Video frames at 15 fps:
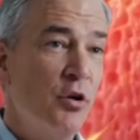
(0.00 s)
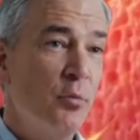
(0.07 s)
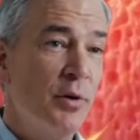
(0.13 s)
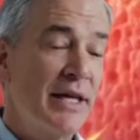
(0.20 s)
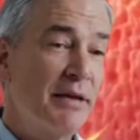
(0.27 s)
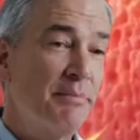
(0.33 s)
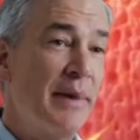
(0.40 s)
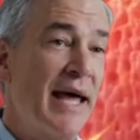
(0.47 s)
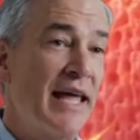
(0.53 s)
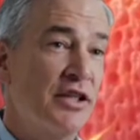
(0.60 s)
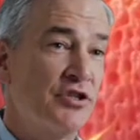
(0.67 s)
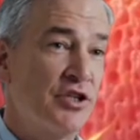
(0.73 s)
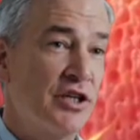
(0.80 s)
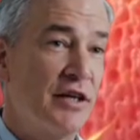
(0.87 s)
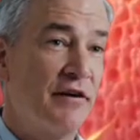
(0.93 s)
When you
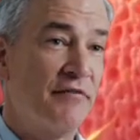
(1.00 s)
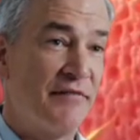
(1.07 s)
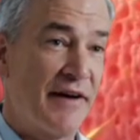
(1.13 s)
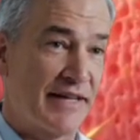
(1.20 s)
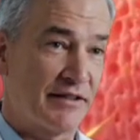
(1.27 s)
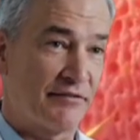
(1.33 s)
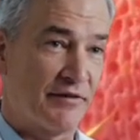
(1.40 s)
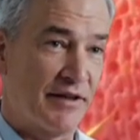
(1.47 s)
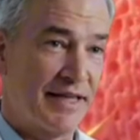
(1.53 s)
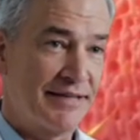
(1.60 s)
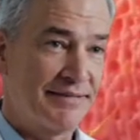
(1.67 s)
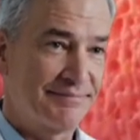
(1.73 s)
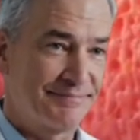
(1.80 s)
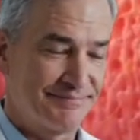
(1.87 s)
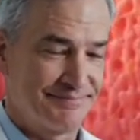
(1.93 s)
mistreat them with processed
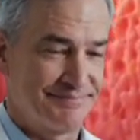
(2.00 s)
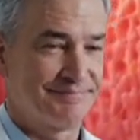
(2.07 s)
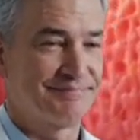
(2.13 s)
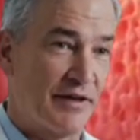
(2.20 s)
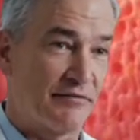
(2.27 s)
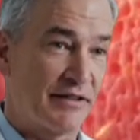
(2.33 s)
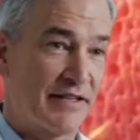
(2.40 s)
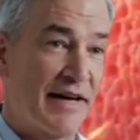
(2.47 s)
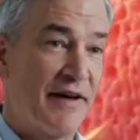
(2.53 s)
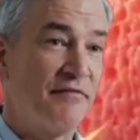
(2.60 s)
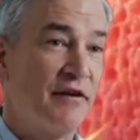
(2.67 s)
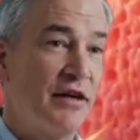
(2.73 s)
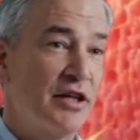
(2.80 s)
foods, low fiber, or